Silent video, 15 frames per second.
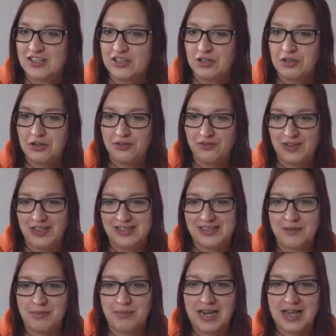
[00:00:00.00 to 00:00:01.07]
two things
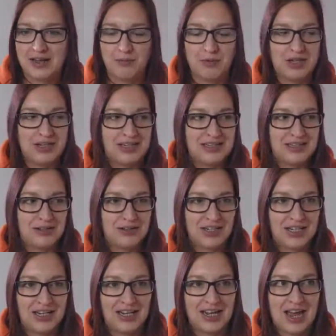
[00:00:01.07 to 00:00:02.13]
at play. One is
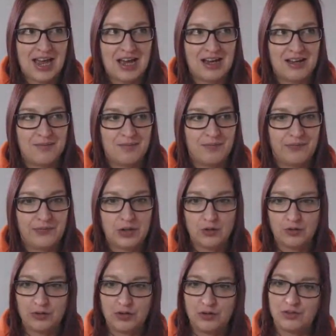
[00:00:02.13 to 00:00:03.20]
looking at your
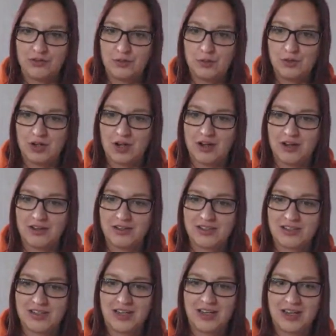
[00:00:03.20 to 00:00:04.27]
future
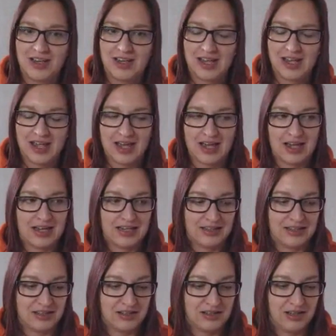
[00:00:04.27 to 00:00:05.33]
forecast.
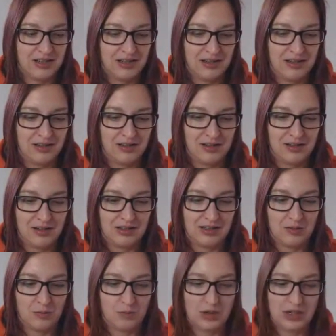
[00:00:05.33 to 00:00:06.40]
And
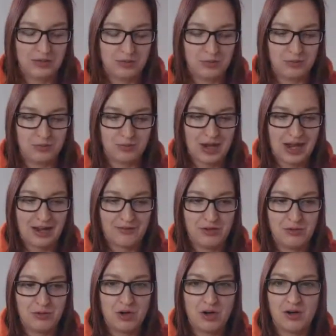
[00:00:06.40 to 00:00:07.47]
will have you
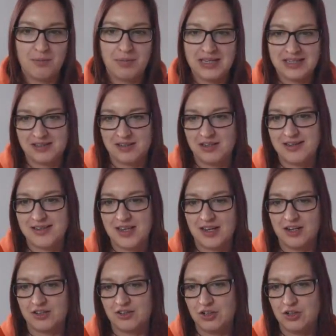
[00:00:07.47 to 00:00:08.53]
got a business and
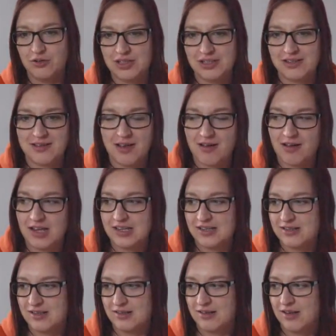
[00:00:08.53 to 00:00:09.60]
a unit
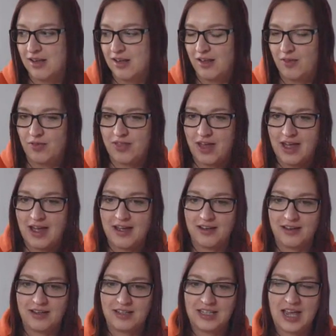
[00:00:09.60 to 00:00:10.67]
size that
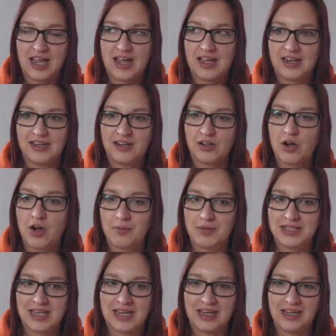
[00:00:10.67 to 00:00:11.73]
can
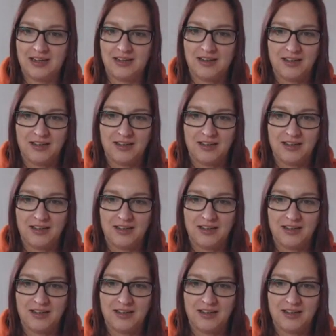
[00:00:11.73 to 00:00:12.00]
accommodate